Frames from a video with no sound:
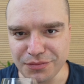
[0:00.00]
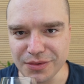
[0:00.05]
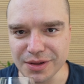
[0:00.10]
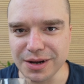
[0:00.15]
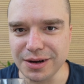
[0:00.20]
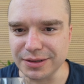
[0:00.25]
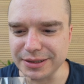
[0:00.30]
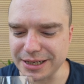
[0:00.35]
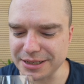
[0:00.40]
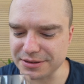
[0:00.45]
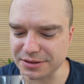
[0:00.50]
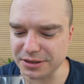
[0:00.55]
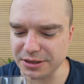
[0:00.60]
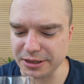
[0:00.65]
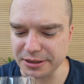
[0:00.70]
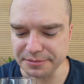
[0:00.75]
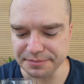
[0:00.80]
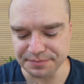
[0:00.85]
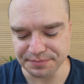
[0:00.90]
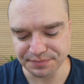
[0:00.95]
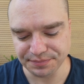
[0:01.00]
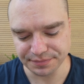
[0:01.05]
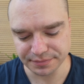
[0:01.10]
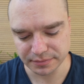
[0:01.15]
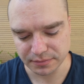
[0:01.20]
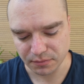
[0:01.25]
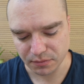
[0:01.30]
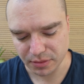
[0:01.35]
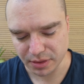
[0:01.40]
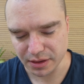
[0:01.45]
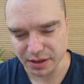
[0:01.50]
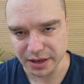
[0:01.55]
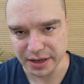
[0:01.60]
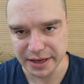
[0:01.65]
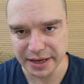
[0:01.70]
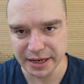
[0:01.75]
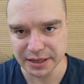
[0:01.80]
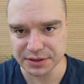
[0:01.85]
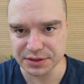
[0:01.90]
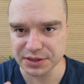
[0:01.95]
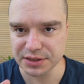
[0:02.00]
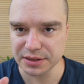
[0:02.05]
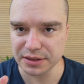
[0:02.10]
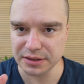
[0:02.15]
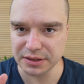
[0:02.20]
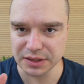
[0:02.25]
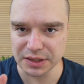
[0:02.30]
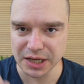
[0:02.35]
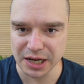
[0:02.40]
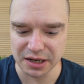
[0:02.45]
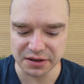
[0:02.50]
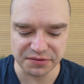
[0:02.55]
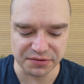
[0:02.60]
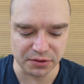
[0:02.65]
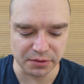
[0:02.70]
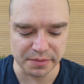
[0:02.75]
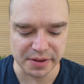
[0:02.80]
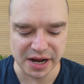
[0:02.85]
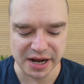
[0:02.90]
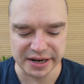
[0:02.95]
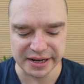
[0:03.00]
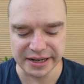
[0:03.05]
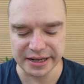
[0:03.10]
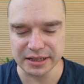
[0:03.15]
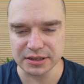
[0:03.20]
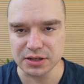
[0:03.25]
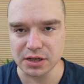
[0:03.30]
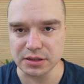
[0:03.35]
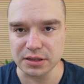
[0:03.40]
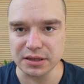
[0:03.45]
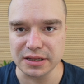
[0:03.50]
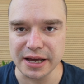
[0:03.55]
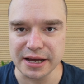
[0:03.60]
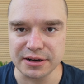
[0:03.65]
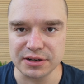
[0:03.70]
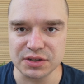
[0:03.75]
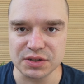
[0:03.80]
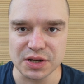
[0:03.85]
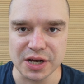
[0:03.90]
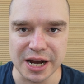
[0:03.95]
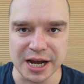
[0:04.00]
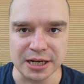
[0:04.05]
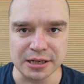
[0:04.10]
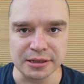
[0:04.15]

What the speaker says: Oh, that's good. It's not full body. It's on the lighter side.